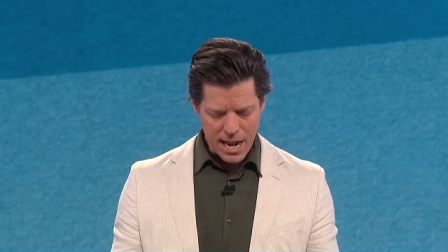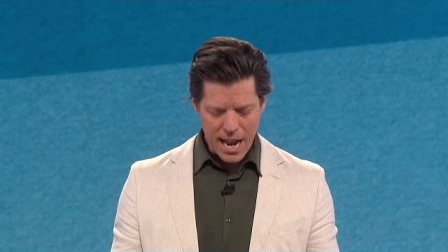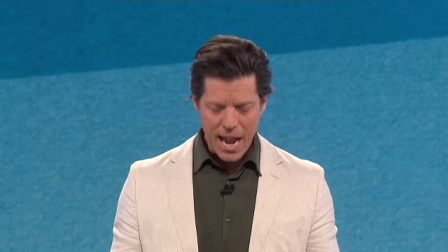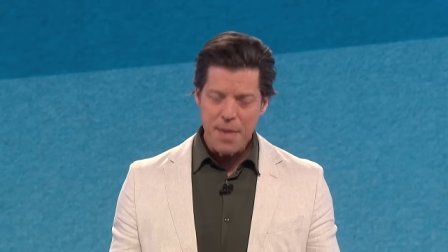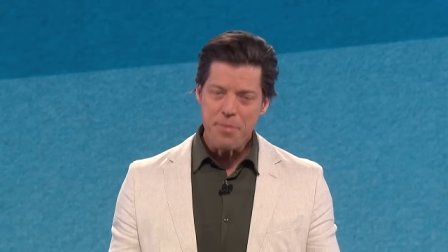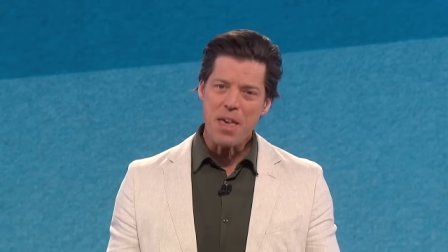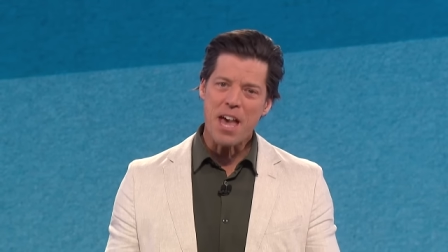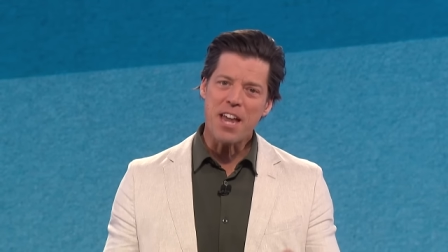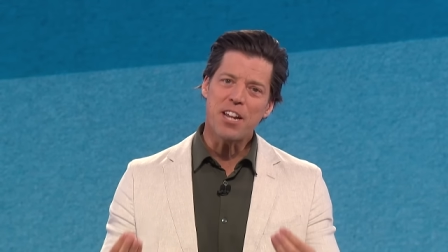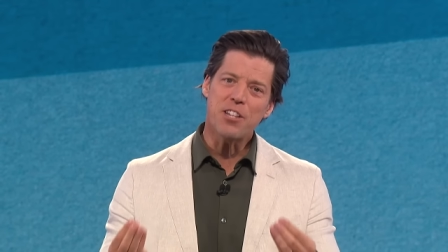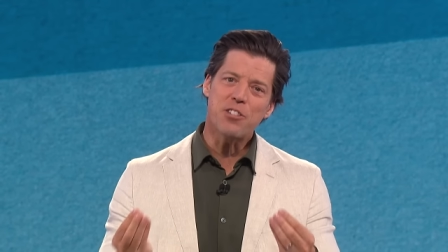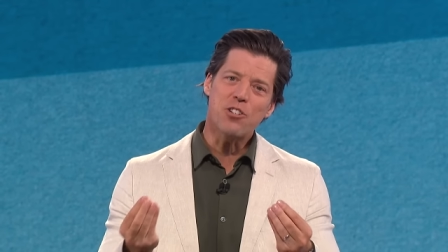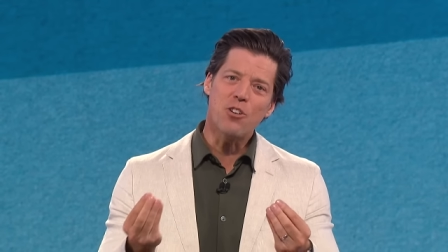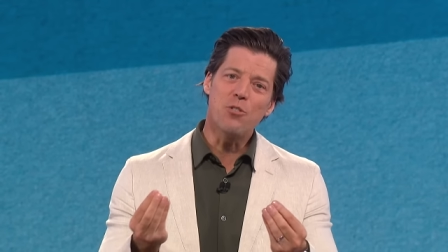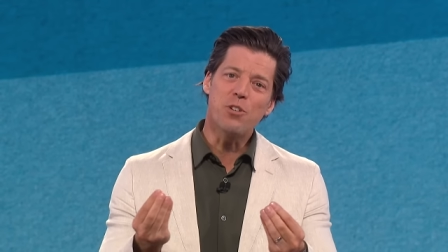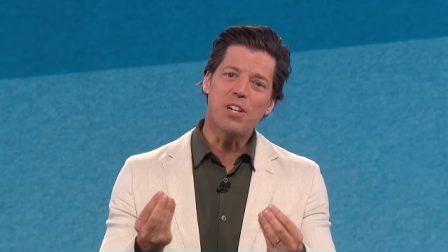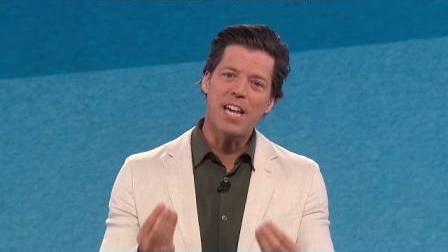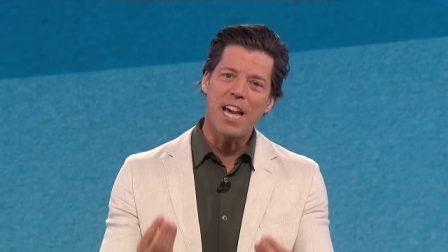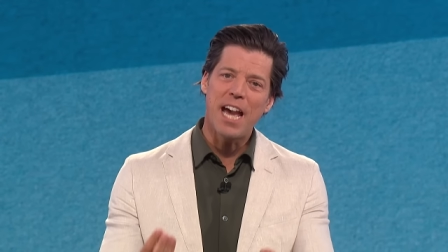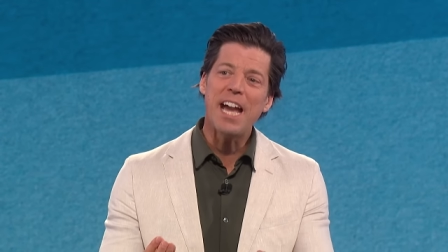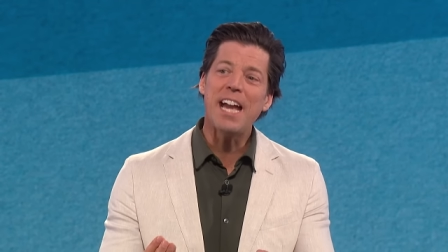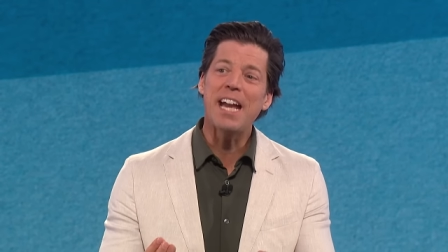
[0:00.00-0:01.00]
And that it's
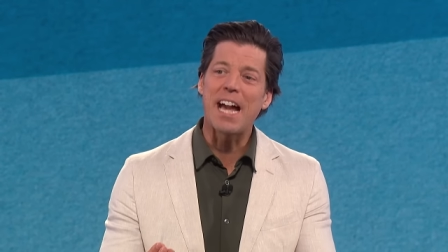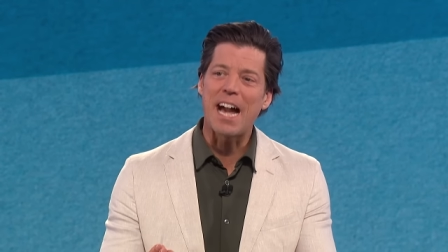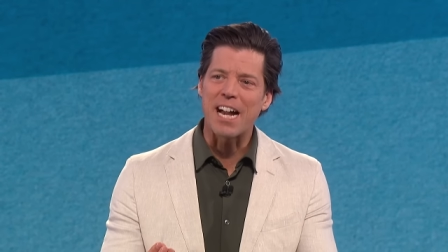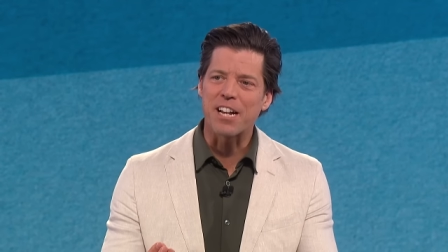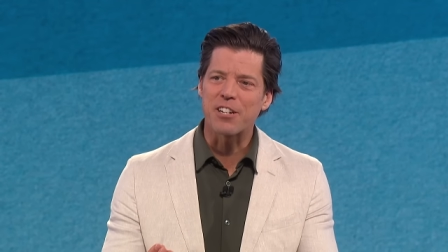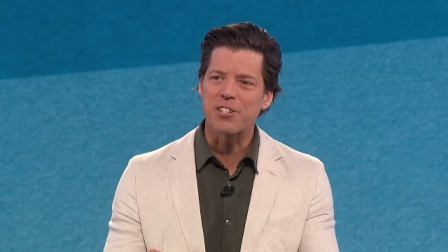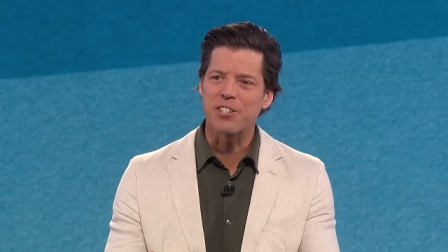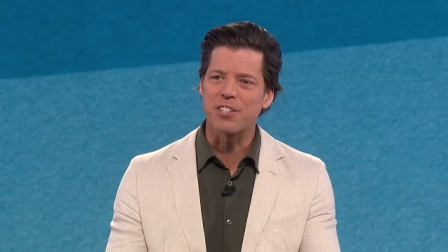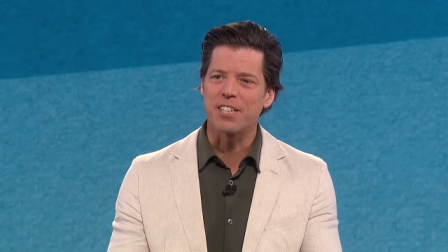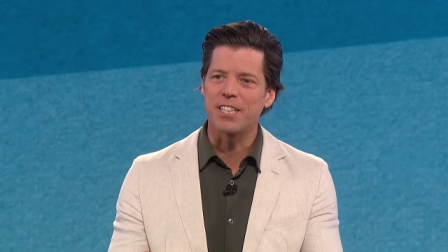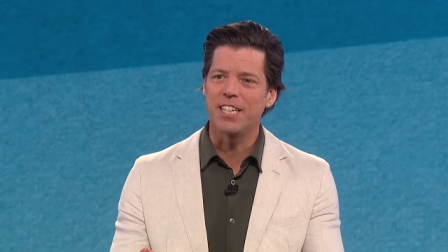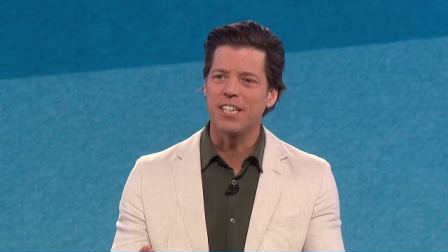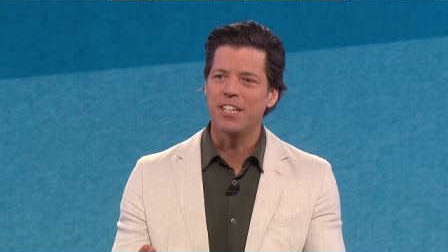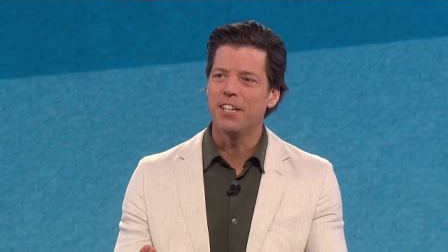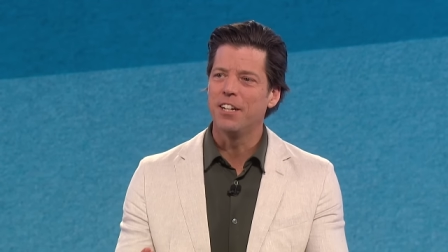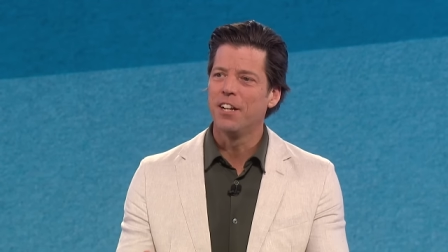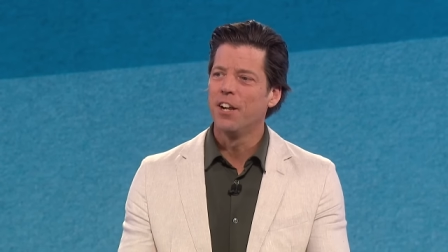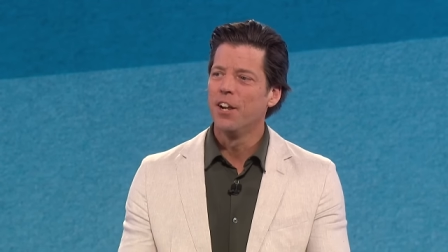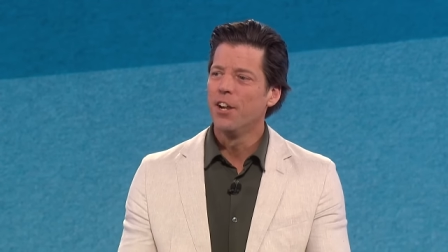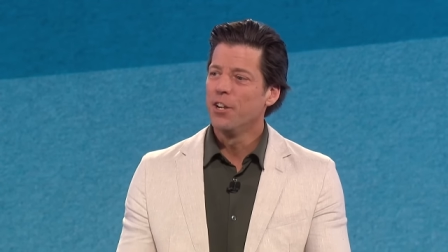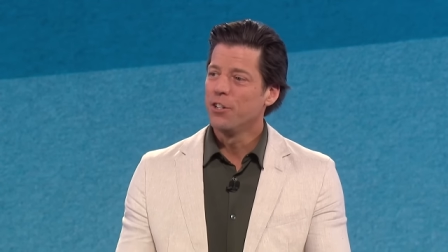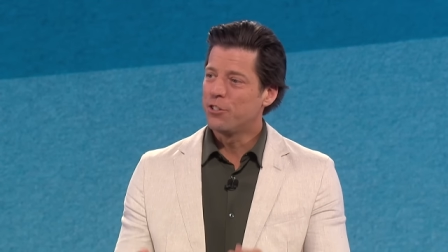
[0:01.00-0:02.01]
okay, actually,
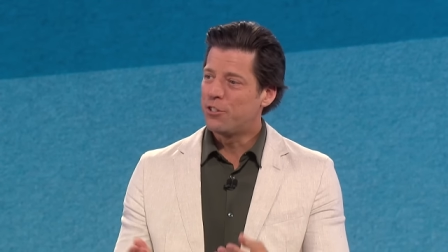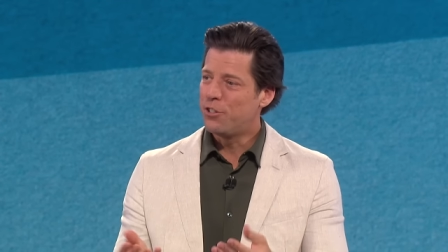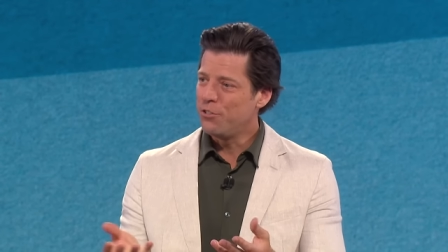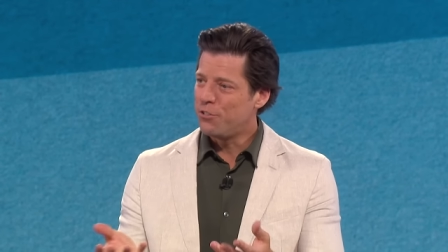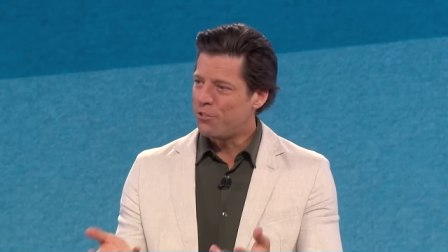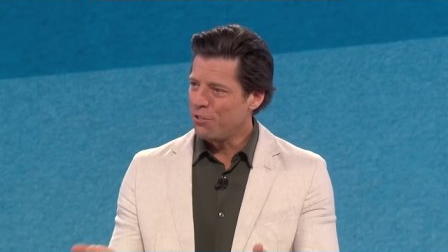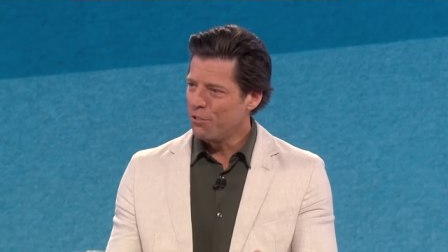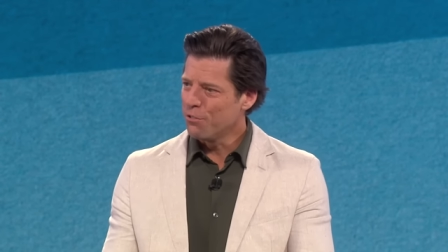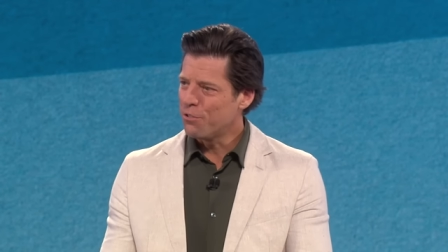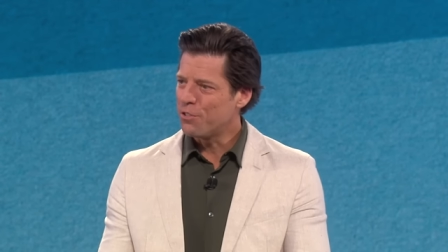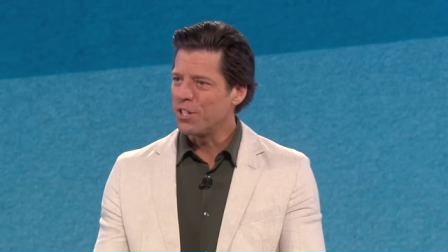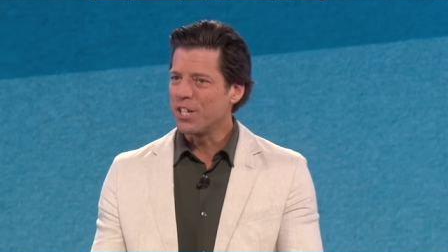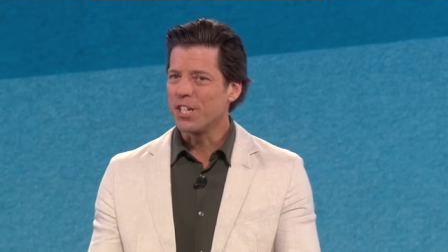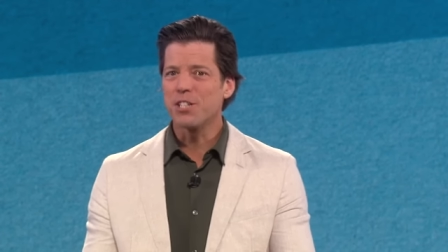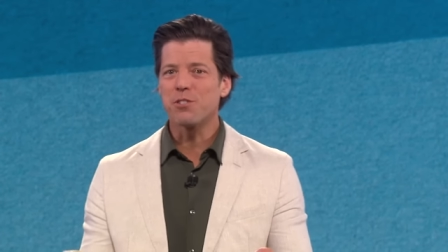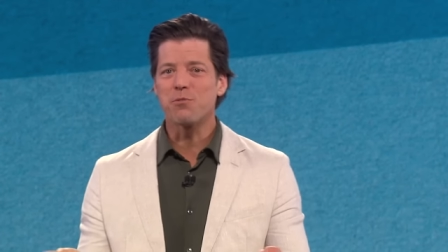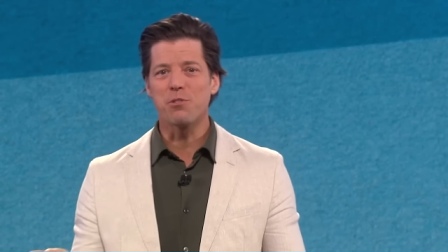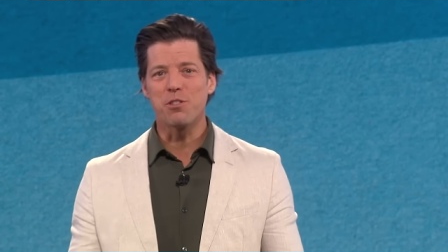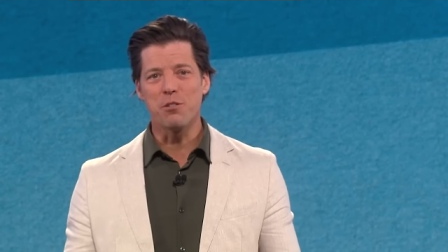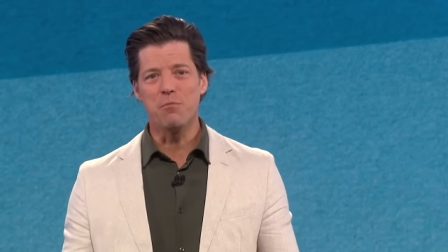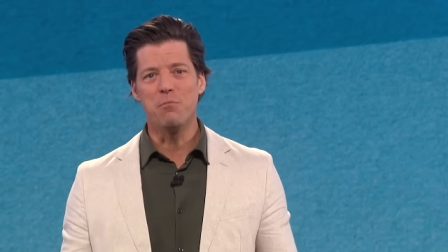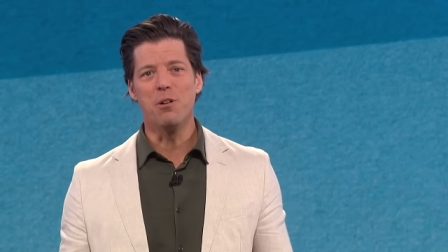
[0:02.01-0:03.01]
to do
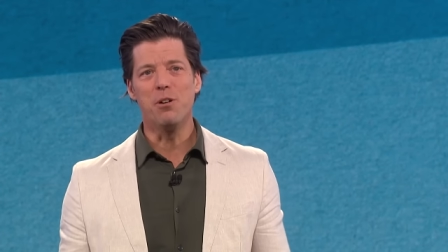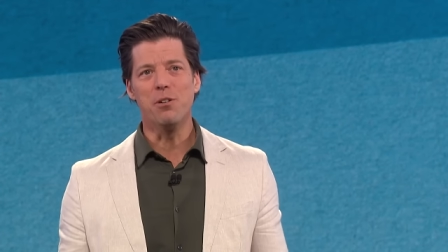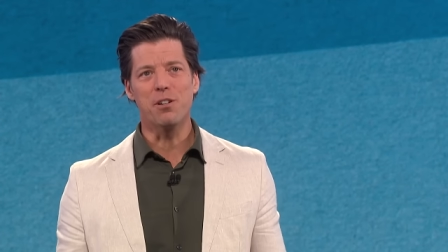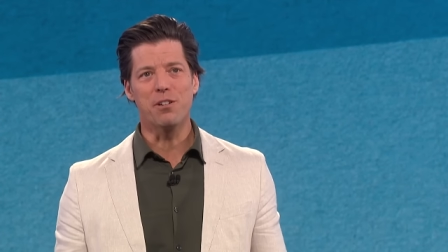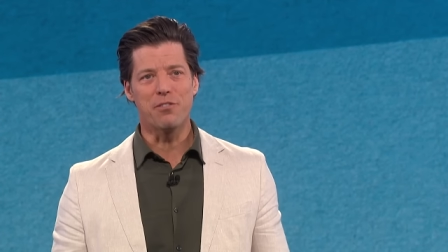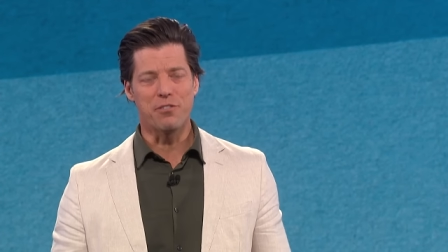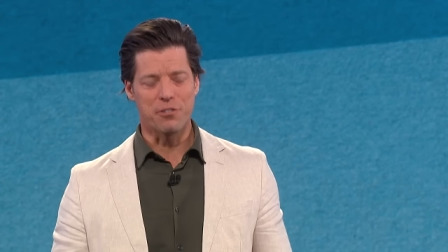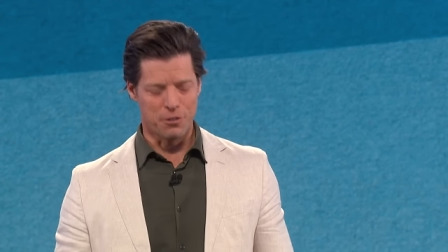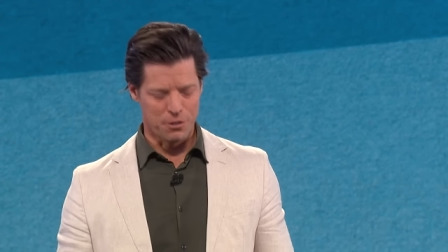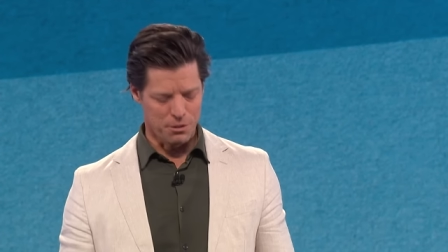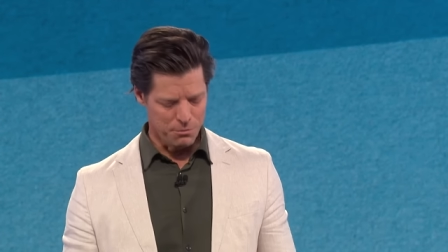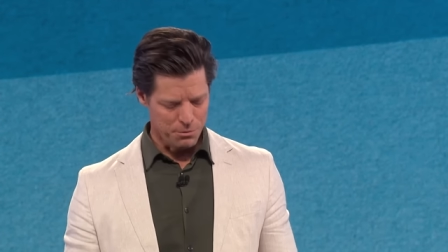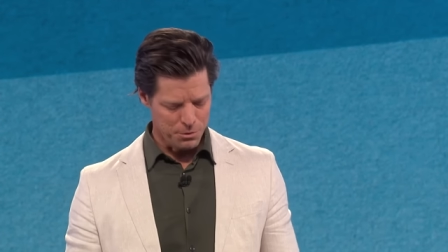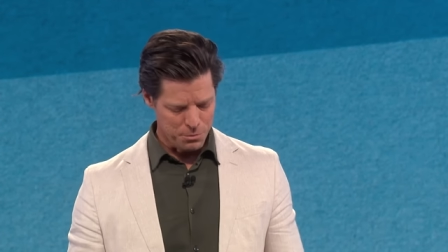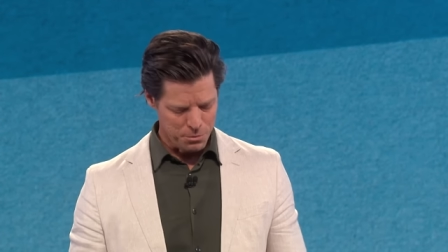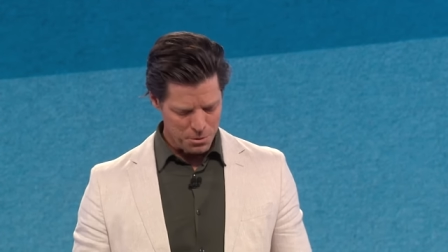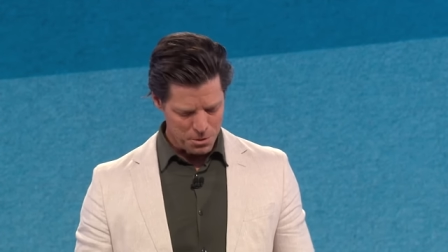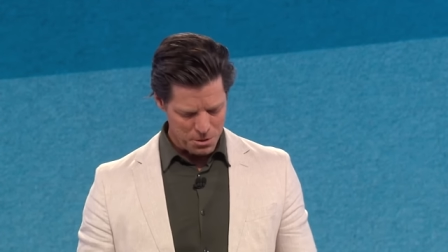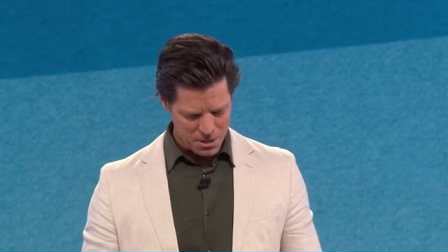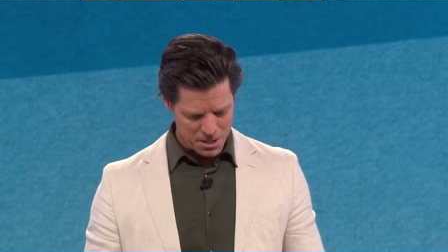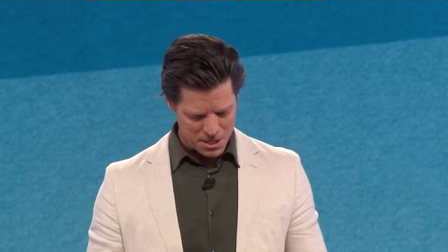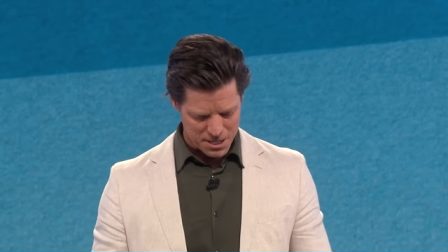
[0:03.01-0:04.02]
things with a motive for a
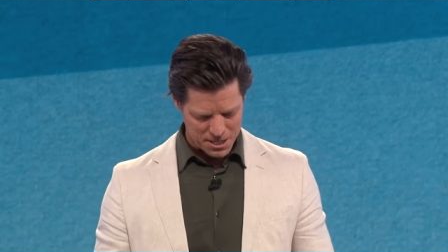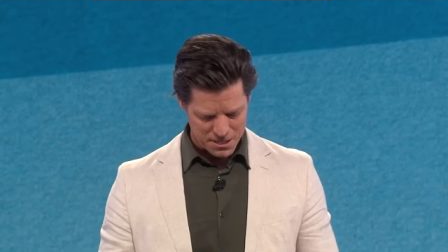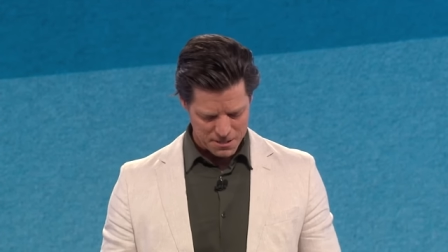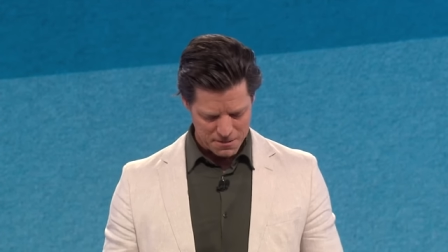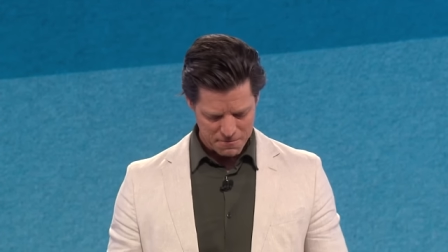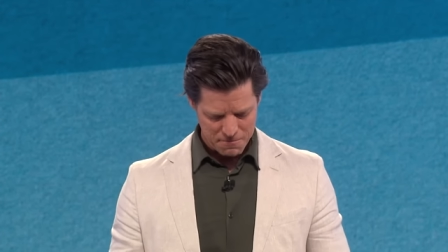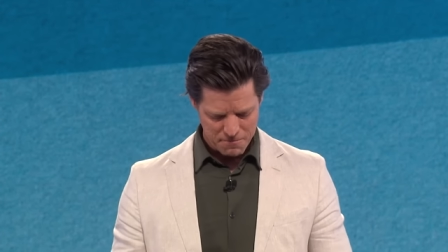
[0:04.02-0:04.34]
reward.